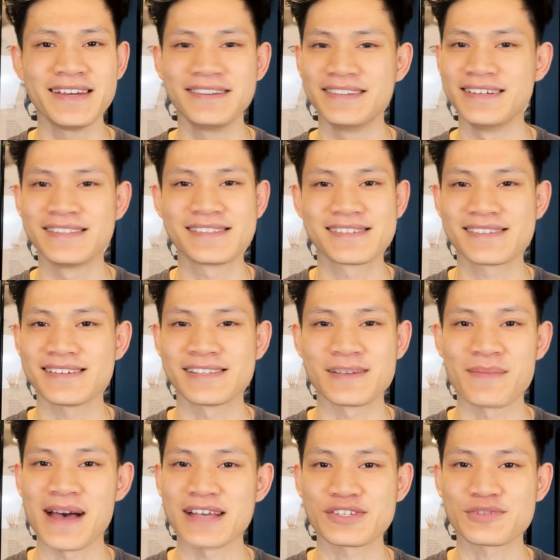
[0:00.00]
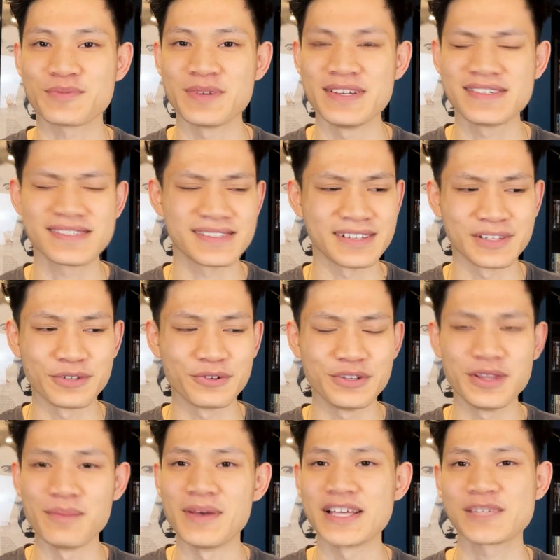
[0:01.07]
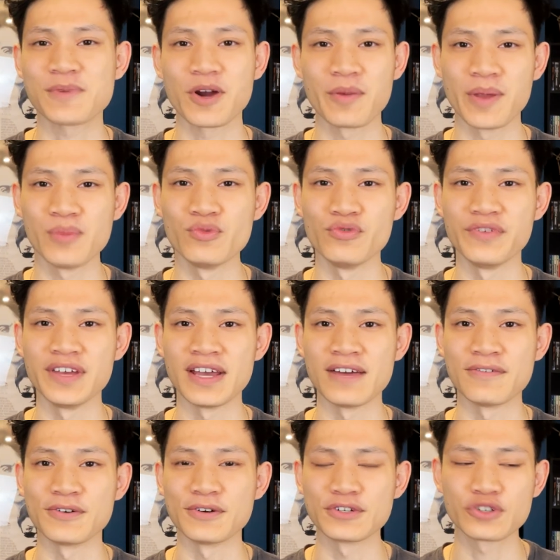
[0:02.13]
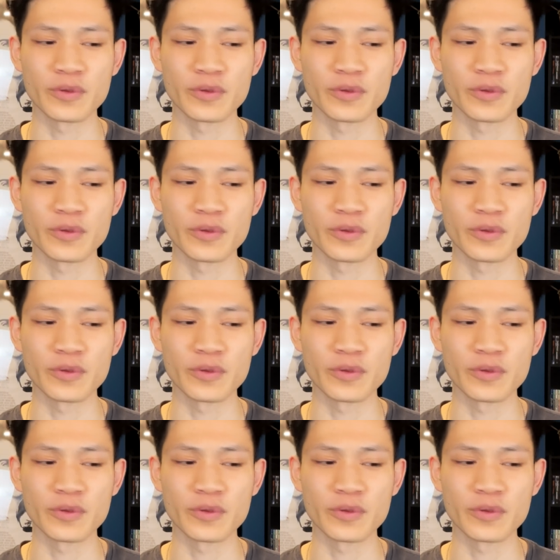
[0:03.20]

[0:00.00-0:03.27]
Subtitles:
It's a masterpiece, literally the best Spider-Man movie ever.